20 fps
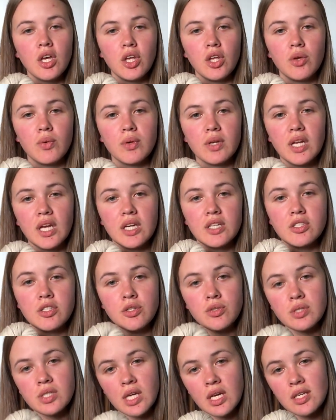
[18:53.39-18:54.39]
You would get
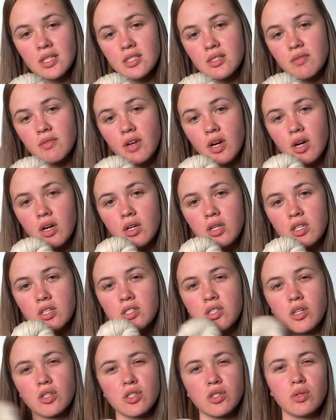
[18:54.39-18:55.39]
2 skeins of yarn.
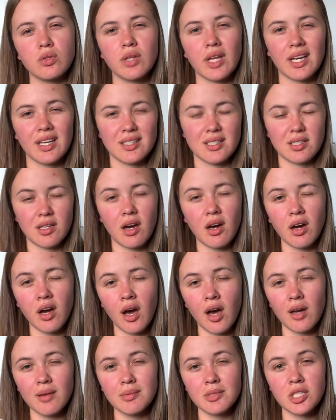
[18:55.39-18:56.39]
There's also like a sock
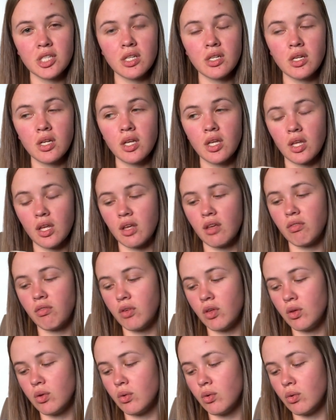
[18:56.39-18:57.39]
option if
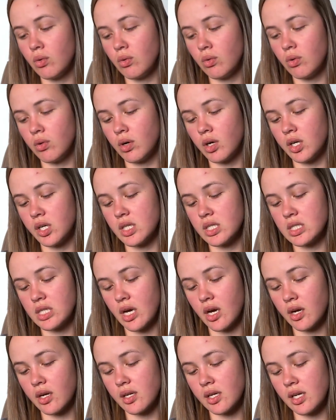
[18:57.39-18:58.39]
you are a
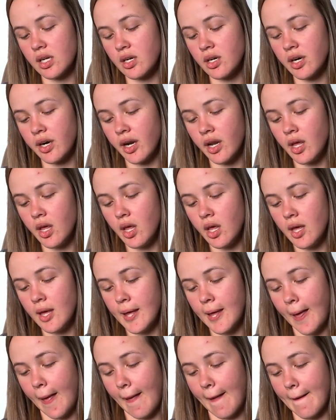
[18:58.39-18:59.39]
sock knitter,
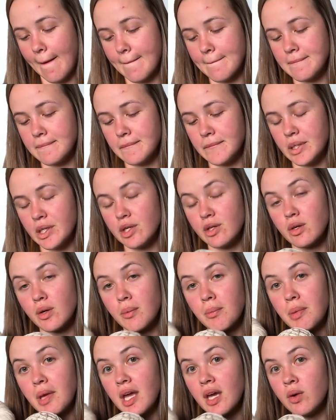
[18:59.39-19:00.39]
but you
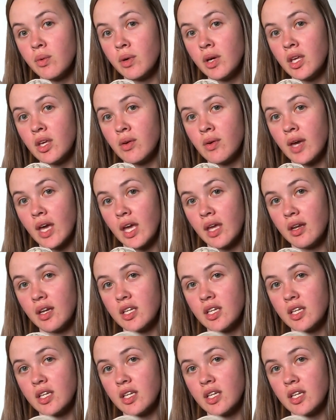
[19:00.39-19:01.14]
don't pick what you get.